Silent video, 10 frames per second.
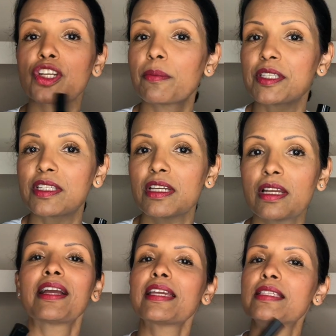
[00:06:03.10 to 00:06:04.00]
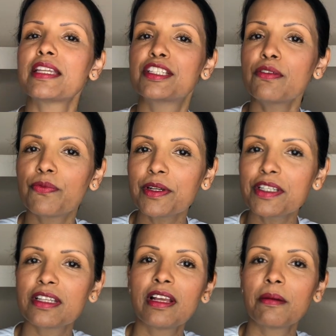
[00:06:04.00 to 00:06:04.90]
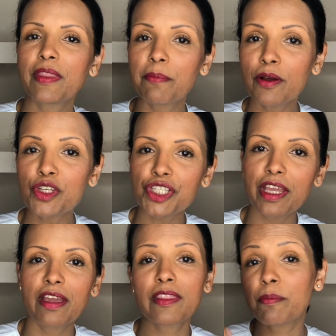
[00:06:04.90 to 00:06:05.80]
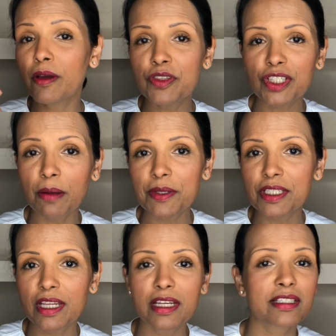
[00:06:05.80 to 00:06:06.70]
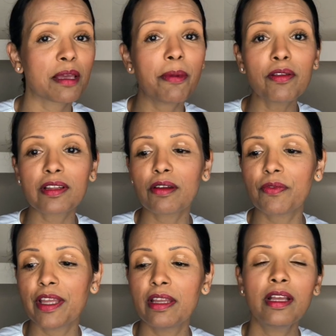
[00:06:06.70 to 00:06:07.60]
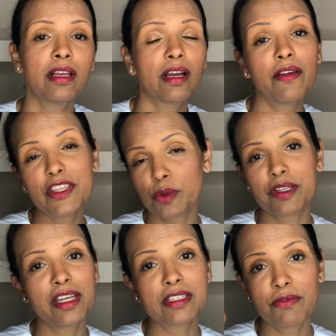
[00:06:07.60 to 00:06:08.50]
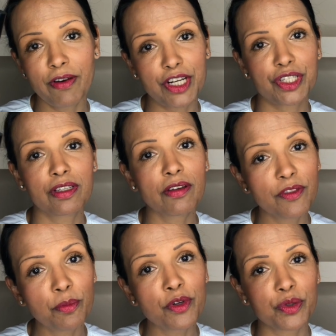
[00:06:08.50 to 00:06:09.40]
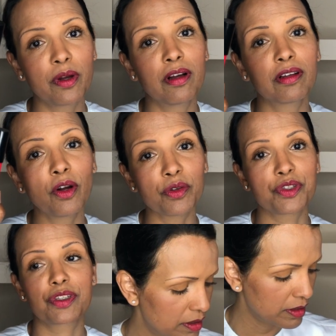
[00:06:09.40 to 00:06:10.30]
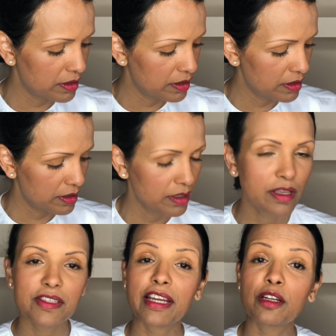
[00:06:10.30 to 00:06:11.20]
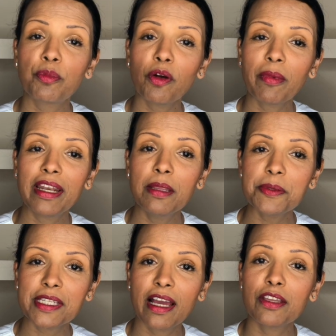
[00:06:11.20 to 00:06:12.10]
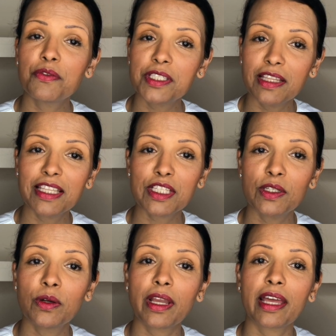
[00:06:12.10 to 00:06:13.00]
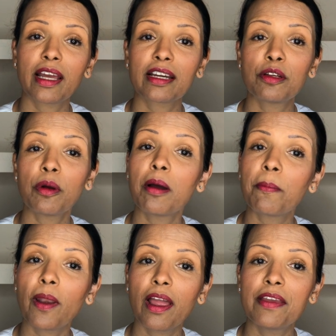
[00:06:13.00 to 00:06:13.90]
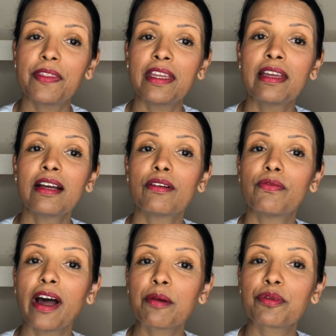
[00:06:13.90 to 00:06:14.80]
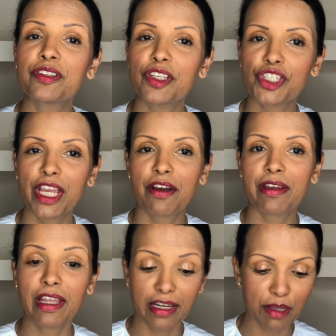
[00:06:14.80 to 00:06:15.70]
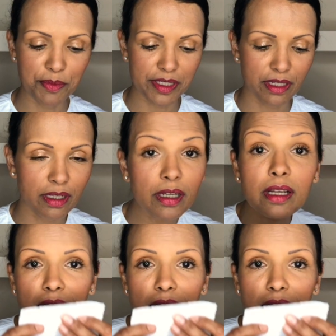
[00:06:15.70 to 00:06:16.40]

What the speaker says: Chubby stick. I guess they're different. They're both sheer, they're both chubby sticks, they're both lovely, and this one is a fraction of the Bourjois cost. So I'm going to block my lips now. You've seen this look, and I'm going to apply the Vibrant Cherry lipstick.